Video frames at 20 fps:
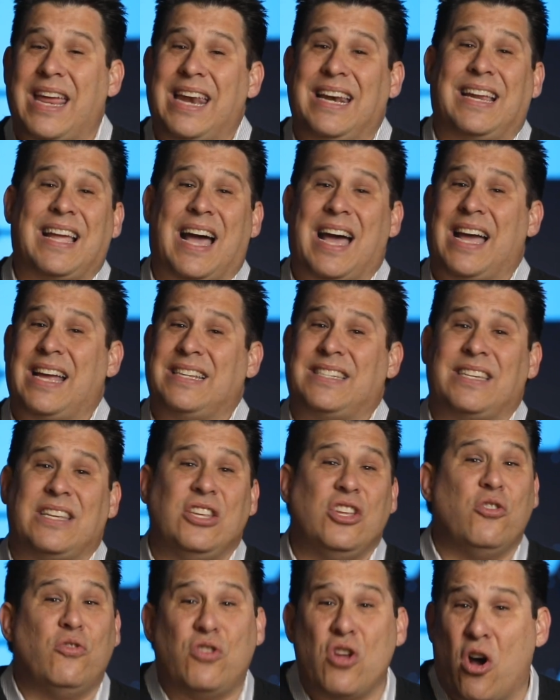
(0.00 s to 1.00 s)
And guys,
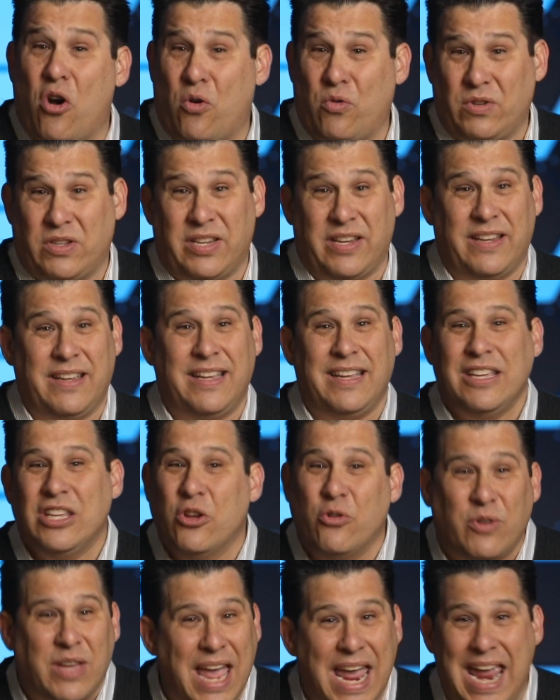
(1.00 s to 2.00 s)
you don't.
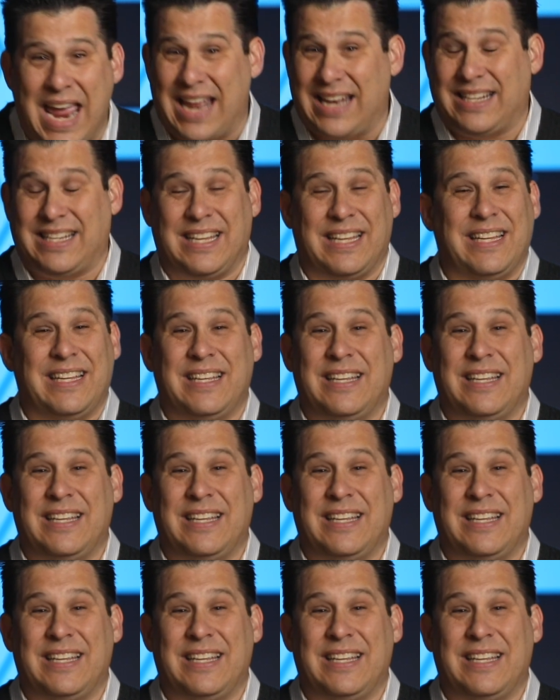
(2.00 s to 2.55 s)
You can't.